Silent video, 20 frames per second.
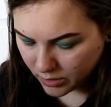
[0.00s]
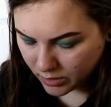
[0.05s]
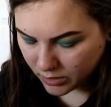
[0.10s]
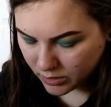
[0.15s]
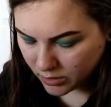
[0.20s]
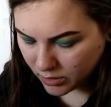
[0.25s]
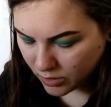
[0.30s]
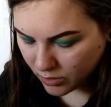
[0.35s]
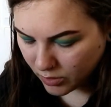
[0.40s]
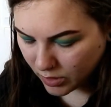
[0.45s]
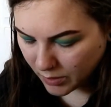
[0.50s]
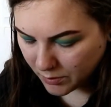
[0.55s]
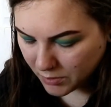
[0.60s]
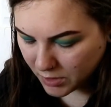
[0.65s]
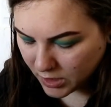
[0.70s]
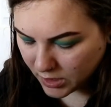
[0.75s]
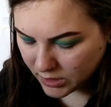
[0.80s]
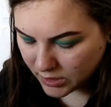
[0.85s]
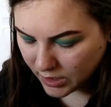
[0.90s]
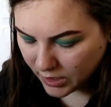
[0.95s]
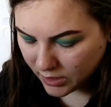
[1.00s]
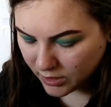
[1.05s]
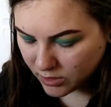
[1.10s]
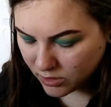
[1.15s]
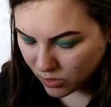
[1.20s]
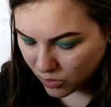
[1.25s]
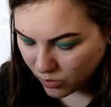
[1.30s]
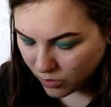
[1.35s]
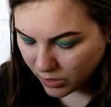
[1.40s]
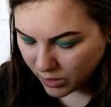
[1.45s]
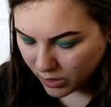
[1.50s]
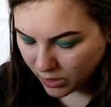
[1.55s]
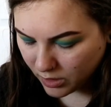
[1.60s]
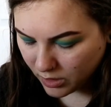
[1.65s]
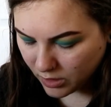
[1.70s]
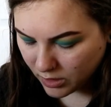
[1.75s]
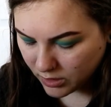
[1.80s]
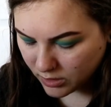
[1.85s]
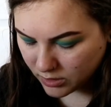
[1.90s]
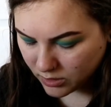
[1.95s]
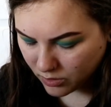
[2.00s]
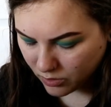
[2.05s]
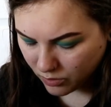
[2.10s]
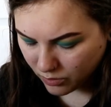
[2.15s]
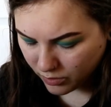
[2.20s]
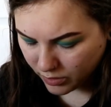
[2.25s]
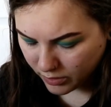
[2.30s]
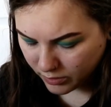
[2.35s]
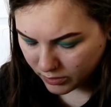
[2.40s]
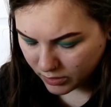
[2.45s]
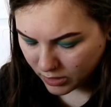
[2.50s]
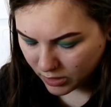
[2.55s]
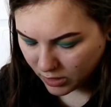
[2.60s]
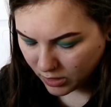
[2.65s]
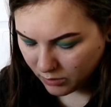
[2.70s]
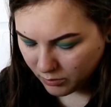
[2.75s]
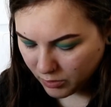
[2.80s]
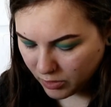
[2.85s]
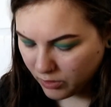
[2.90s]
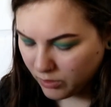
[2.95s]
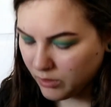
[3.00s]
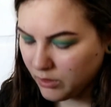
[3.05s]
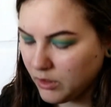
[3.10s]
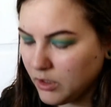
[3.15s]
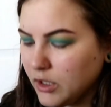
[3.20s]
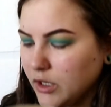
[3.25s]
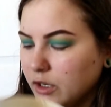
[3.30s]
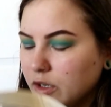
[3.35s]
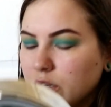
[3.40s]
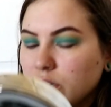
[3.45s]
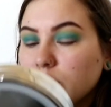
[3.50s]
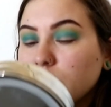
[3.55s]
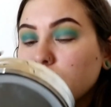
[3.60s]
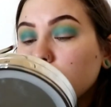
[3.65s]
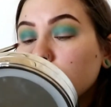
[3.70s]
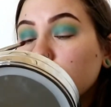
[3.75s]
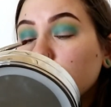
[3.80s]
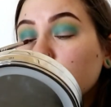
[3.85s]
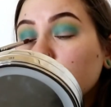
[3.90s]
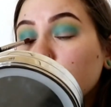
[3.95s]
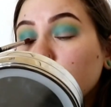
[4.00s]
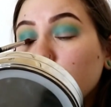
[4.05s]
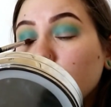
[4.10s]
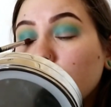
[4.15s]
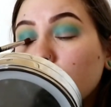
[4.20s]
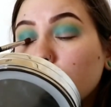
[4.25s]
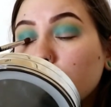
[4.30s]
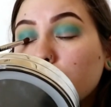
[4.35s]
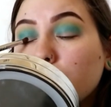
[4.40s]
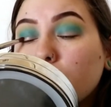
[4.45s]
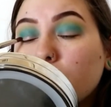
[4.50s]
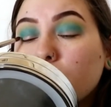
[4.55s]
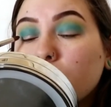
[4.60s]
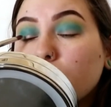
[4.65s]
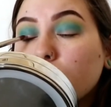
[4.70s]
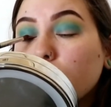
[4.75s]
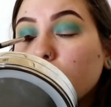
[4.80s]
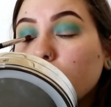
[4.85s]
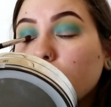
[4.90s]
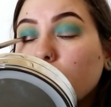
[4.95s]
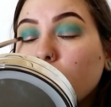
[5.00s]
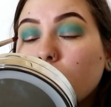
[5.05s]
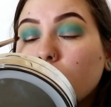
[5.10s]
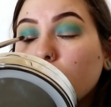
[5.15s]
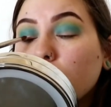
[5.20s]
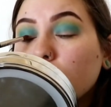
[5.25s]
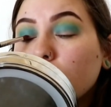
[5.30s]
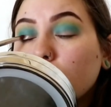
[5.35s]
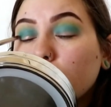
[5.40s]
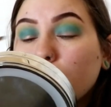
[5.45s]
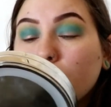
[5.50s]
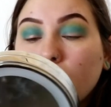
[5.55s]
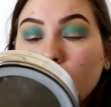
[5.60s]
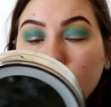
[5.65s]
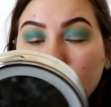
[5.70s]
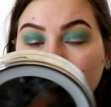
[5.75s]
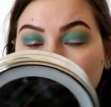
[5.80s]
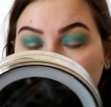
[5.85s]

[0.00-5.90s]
So I'm gonna take So Good, this gold I was talking about earlier, and put it right on my